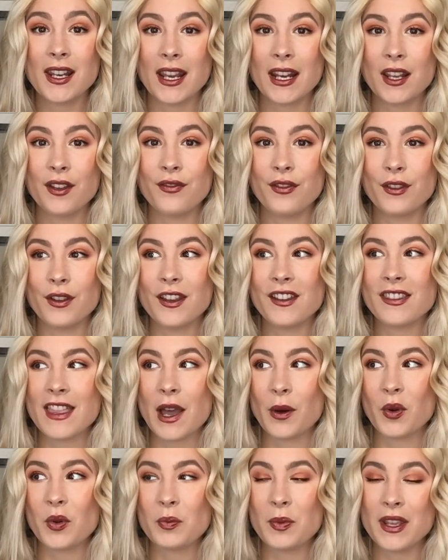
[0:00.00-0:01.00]
and I feel like
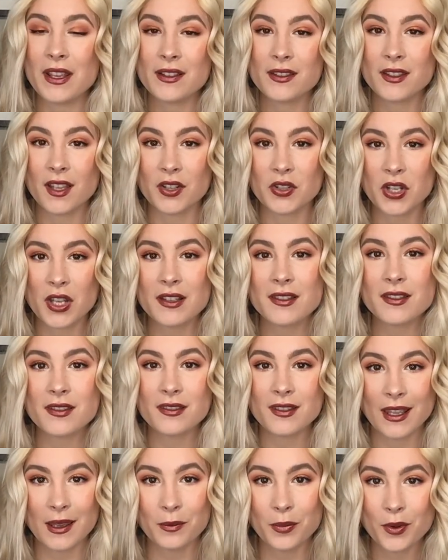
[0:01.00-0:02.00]
that would be such a
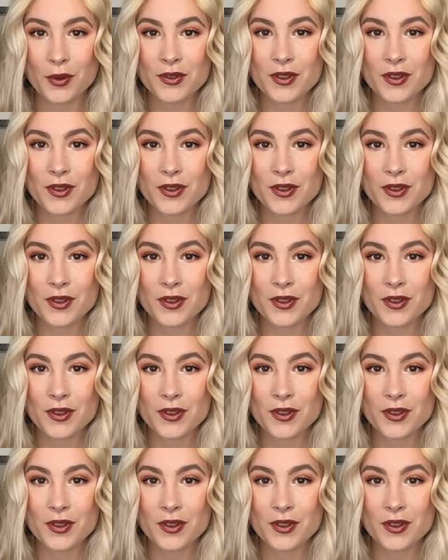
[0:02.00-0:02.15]
staple